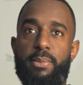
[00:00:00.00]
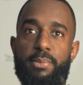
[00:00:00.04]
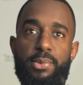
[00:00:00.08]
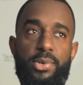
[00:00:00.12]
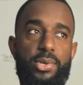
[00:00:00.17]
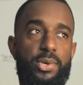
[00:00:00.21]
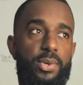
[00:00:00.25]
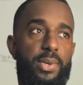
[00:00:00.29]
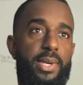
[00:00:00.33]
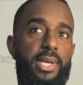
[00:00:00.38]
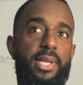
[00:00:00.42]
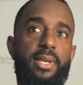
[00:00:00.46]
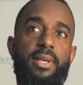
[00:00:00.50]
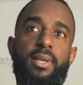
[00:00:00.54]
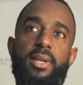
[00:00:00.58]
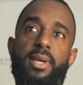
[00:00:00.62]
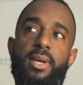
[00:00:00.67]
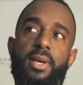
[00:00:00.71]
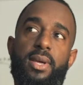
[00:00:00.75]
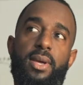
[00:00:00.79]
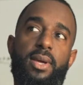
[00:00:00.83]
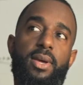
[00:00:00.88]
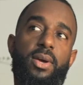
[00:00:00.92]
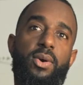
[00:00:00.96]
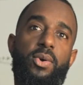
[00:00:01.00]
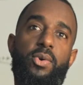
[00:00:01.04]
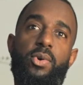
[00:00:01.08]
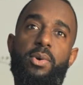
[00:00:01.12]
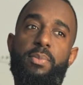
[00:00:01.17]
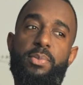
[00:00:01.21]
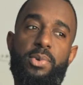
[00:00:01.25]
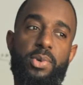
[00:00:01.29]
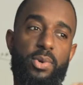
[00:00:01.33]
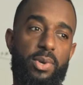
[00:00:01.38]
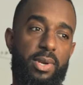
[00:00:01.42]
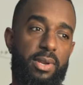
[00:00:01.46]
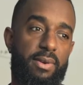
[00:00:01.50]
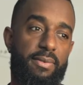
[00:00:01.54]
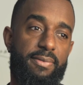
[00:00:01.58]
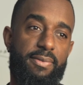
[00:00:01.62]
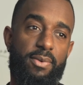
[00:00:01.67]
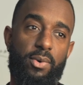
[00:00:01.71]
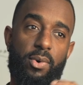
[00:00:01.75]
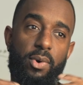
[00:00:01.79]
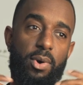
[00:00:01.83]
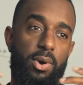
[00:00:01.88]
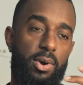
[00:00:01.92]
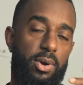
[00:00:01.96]
I'm doing, who I'm doing it
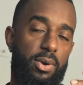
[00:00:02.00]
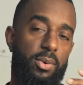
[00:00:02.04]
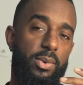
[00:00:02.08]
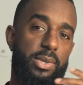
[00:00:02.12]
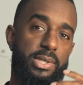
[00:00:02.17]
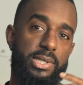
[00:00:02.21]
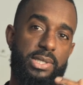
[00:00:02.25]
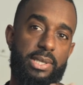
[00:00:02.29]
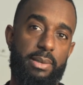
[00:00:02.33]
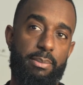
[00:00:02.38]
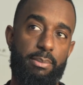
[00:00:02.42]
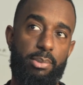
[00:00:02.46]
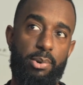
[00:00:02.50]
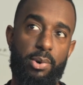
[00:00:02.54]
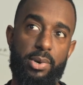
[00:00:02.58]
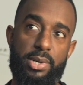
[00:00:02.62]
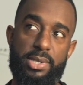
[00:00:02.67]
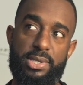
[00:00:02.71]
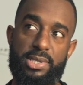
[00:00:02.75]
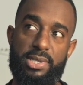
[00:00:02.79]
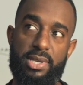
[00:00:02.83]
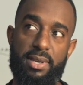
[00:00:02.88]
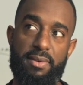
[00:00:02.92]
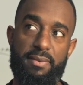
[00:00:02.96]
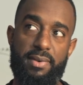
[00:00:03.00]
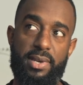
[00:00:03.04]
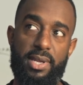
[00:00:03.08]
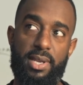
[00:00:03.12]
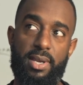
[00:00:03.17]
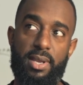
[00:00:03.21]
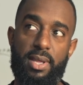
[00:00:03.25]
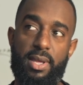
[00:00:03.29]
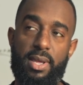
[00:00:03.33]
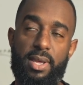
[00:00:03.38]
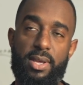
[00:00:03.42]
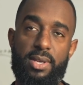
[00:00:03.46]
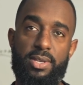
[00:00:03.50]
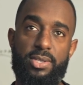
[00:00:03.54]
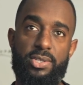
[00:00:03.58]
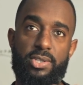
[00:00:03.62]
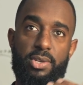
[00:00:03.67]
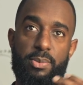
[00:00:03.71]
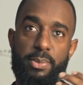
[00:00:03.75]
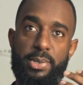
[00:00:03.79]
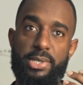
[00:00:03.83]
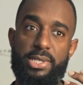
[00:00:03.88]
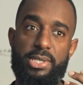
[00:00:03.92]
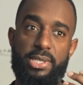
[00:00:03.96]
for, what's the importance of it.
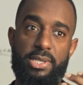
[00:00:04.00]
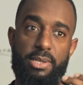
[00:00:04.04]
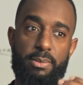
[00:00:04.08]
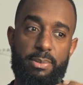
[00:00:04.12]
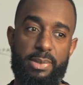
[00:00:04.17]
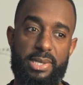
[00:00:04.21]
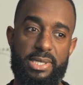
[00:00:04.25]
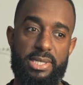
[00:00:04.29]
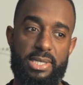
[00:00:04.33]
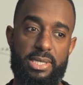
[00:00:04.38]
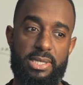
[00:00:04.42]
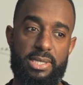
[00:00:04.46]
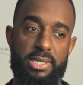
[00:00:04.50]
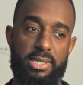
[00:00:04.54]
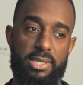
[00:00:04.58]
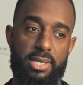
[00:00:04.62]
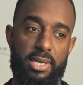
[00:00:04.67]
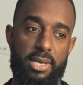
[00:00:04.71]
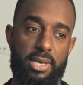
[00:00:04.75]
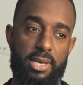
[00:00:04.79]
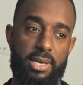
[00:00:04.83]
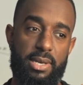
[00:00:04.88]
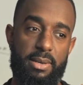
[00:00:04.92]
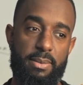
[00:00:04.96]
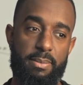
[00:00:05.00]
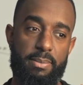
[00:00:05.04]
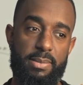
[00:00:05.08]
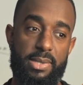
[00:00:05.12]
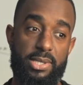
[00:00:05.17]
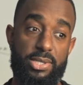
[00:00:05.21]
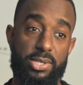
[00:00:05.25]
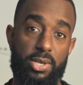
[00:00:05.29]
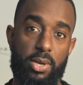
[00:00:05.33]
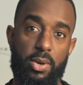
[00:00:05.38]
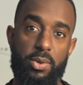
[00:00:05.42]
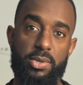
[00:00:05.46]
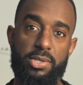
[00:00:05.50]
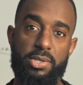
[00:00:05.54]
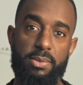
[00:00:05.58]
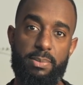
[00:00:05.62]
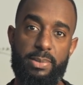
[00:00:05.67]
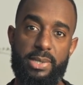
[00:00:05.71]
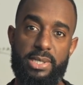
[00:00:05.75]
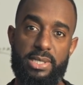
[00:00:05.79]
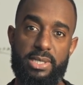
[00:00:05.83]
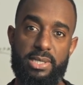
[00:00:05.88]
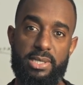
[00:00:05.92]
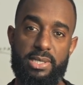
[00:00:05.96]
So much of the business, um, this coaching
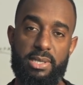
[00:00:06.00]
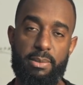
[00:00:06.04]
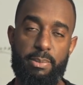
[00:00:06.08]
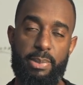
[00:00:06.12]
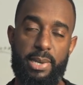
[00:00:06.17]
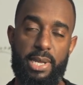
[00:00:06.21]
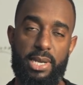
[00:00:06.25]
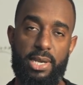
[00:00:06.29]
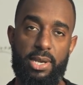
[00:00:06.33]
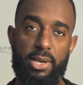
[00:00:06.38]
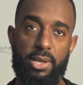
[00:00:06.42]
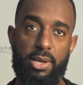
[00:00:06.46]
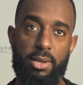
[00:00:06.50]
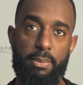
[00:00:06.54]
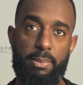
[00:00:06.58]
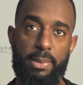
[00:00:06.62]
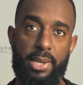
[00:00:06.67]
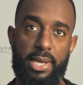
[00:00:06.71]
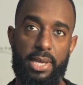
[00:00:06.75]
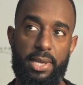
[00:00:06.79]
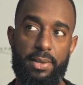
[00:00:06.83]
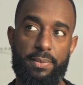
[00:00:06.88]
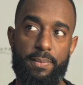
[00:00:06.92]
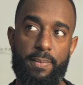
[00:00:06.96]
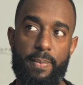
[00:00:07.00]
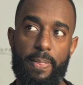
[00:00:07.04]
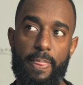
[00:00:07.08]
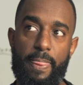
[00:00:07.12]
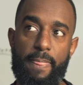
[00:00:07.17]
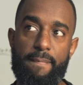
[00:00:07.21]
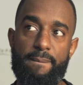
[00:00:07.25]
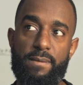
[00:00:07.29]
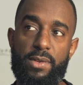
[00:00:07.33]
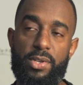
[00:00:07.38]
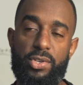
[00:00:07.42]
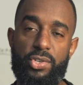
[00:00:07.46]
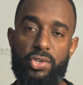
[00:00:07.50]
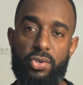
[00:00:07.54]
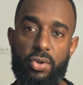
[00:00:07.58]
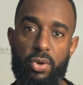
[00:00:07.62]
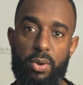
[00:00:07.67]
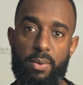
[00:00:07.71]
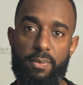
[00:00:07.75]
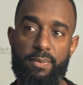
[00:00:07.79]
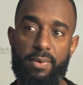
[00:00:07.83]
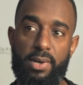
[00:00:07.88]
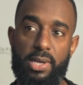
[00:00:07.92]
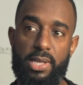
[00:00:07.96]
business depended on me to show
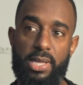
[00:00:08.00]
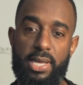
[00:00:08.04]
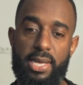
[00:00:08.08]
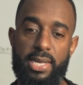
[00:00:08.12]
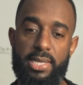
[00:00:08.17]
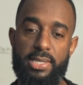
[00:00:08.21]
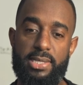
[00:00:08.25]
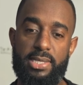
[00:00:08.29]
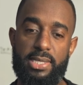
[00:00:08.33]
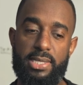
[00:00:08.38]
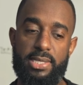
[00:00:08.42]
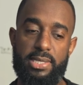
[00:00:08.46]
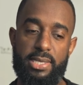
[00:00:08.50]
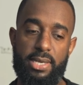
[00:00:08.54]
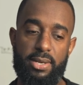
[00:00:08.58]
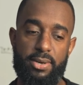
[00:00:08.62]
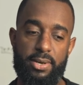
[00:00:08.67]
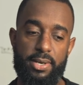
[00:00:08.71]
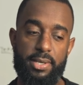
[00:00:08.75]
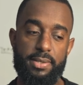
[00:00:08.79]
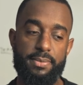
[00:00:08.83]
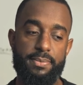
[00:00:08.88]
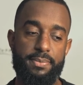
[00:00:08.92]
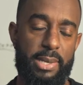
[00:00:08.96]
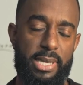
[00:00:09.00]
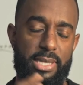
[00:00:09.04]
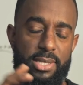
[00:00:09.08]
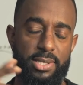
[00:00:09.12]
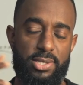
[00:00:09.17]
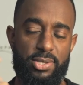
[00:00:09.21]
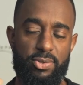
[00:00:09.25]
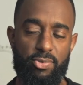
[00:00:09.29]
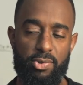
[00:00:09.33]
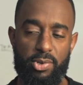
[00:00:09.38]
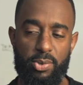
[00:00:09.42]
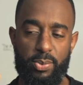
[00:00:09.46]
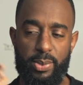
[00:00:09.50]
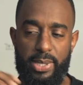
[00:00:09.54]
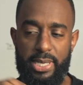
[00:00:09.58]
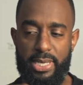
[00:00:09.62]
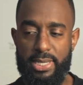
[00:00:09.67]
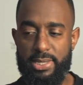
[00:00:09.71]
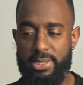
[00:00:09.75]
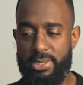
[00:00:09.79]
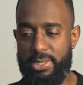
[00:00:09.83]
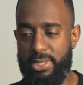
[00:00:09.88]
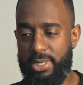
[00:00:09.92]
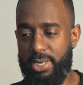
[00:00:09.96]
up for clients, etc. In these three
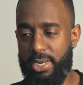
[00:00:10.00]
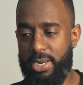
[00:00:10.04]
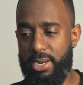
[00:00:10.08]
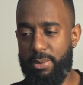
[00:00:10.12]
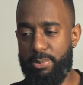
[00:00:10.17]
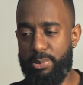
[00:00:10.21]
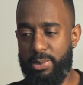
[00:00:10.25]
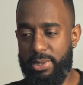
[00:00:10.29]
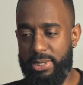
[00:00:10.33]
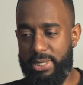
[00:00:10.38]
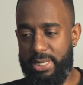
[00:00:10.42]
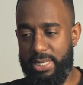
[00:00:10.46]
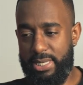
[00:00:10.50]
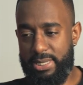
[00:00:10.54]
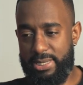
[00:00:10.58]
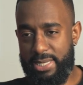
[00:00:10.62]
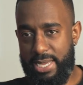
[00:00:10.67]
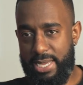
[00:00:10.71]
weeks, a couple of things